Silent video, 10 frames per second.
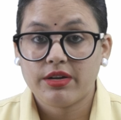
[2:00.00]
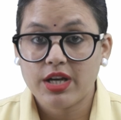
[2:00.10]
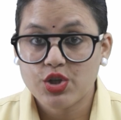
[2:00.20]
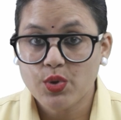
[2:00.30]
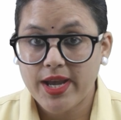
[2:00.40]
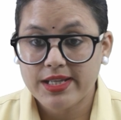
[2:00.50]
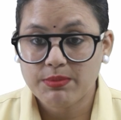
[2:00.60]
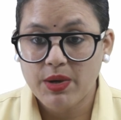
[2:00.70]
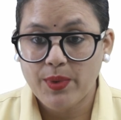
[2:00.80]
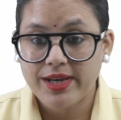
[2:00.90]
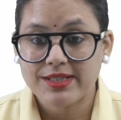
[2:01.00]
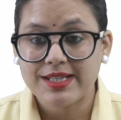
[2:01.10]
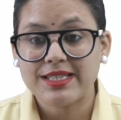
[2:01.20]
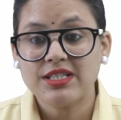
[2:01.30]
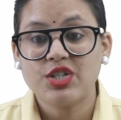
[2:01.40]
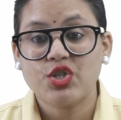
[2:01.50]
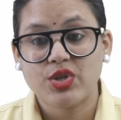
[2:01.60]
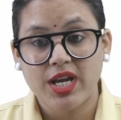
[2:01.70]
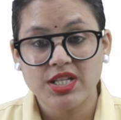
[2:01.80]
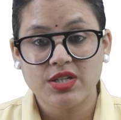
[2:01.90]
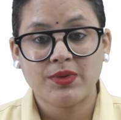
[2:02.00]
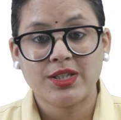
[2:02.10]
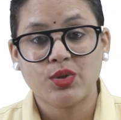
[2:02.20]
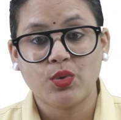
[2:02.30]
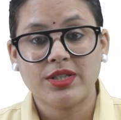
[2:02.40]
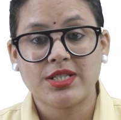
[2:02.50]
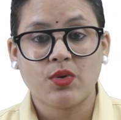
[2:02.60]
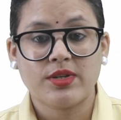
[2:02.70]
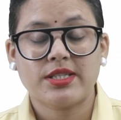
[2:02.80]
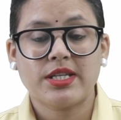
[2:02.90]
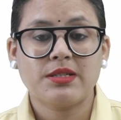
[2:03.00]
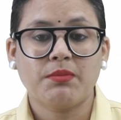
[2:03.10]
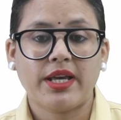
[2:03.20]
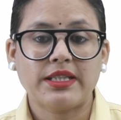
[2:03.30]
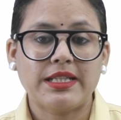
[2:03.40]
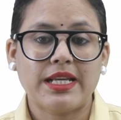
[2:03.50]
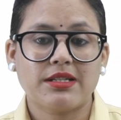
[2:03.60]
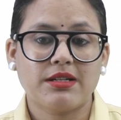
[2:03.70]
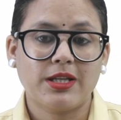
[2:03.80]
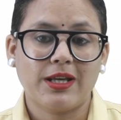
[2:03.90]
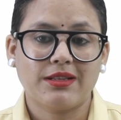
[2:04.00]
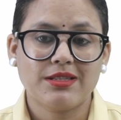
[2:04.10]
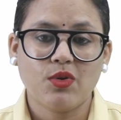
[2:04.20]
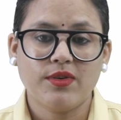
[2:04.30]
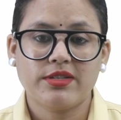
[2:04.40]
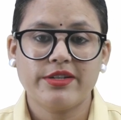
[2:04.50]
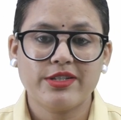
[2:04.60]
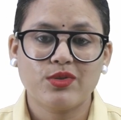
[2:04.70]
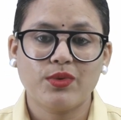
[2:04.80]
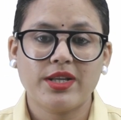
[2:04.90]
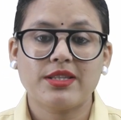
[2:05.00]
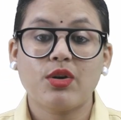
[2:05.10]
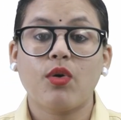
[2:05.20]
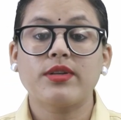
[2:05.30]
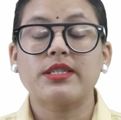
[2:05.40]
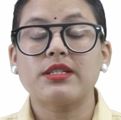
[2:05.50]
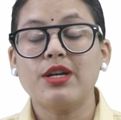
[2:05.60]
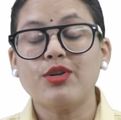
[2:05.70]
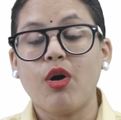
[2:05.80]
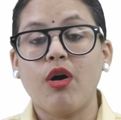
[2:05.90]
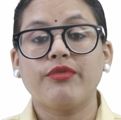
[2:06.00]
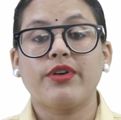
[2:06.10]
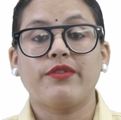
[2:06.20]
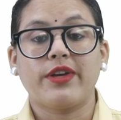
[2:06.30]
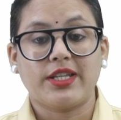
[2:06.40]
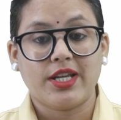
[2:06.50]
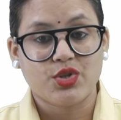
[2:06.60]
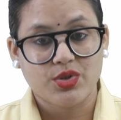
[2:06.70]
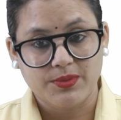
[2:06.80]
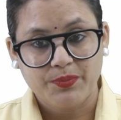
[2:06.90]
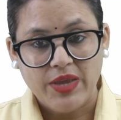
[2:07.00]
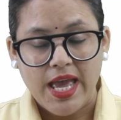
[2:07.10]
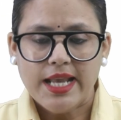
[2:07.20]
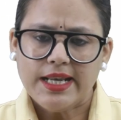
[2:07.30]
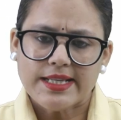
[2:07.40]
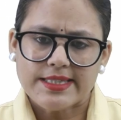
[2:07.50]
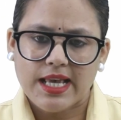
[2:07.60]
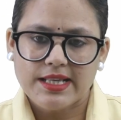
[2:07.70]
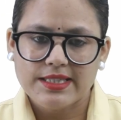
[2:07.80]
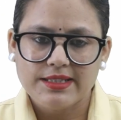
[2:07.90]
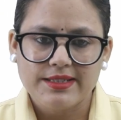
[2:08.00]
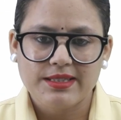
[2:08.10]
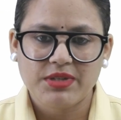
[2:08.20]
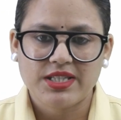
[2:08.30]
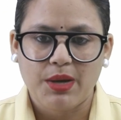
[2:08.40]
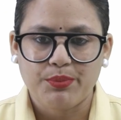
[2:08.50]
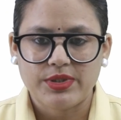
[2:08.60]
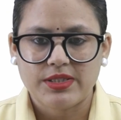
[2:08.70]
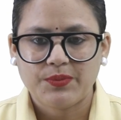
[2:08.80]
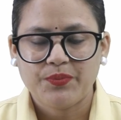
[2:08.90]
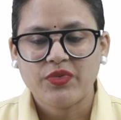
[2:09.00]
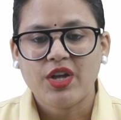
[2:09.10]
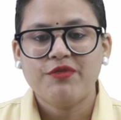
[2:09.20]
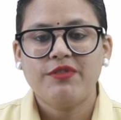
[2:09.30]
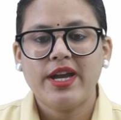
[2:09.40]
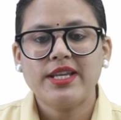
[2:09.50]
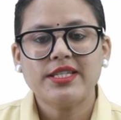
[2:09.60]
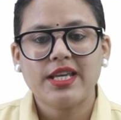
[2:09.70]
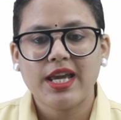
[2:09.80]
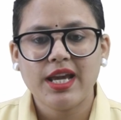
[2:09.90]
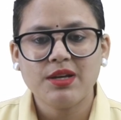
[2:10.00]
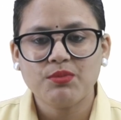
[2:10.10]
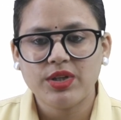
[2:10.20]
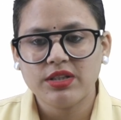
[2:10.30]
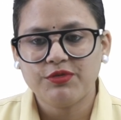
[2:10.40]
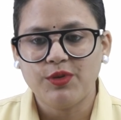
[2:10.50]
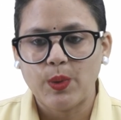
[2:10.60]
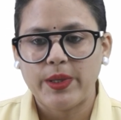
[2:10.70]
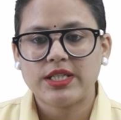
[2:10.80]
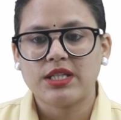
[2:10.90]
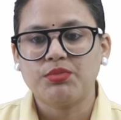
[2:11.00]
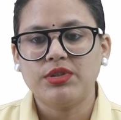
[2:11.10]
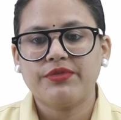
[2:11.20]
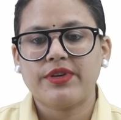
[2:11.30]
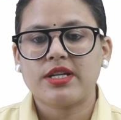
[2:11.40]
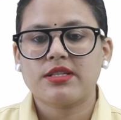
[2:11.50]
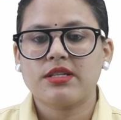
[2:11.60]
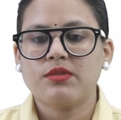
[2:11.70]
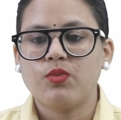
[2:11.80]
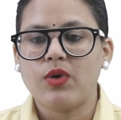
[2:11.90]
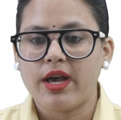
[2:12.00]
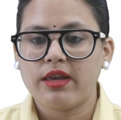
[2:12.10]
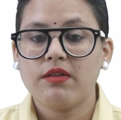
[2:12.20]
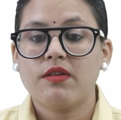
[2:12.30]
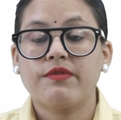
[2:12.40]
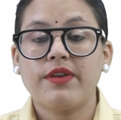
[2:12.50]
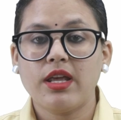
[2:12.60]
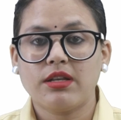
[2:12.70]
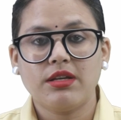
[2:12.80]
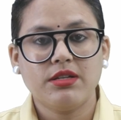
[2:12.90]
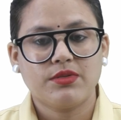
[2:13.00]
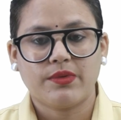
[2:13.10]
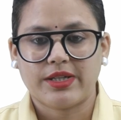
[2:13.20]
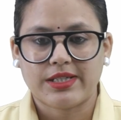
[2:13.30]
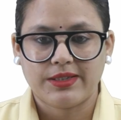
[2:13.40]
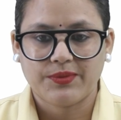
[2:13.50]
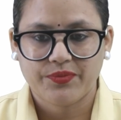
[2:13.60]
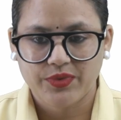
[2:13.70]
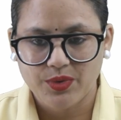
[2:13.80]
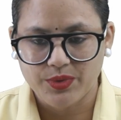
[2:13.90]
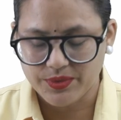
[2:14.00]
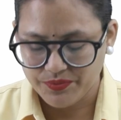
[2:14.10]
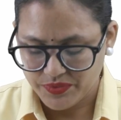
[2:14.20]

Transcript: ratio x by y doesn't change, and we denote this constant by the letter k. This constant is known as the constant of a variation. Let us consider some examples. Find a and b in the following table if x and y vary directly. Okay,